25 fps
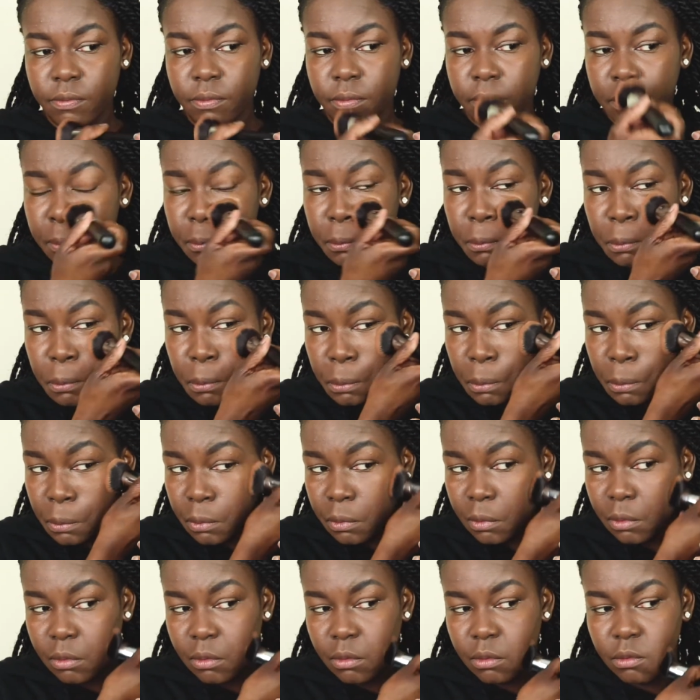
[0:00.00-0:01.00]

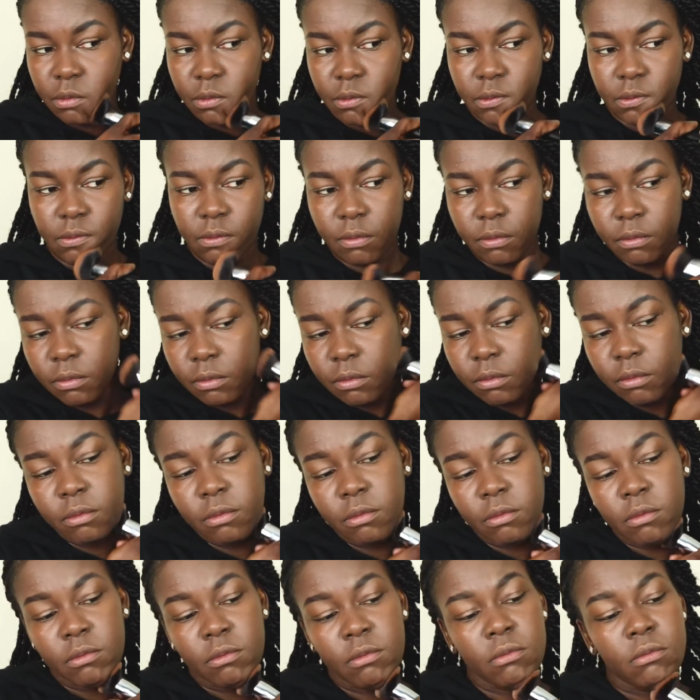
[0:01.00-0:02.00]

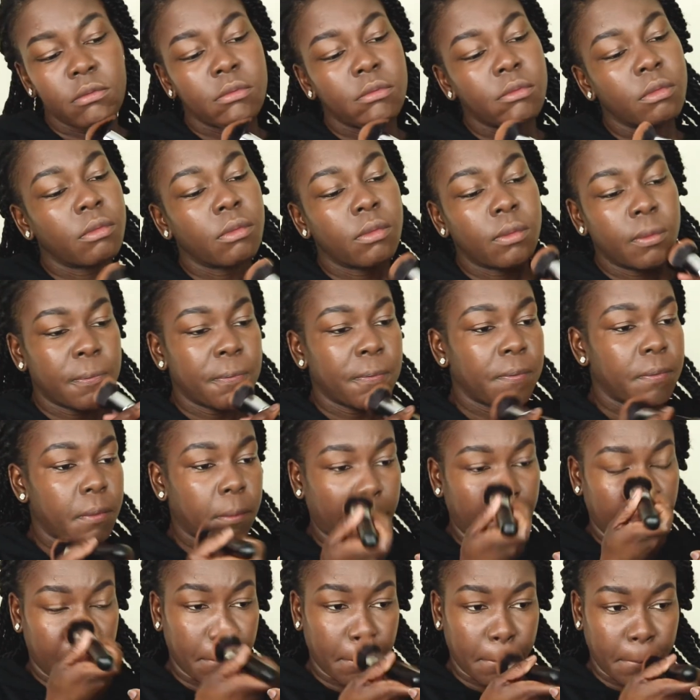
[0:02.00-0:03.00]

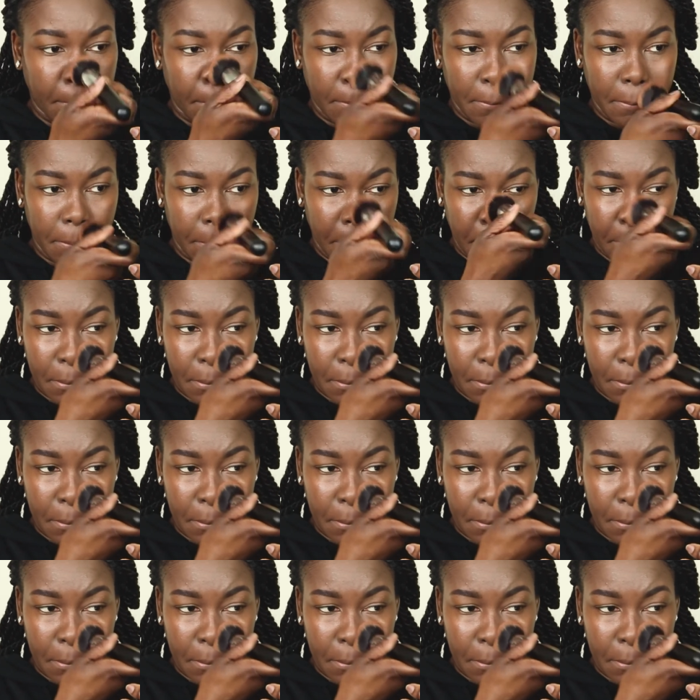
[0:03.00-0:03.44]
Nothing is said.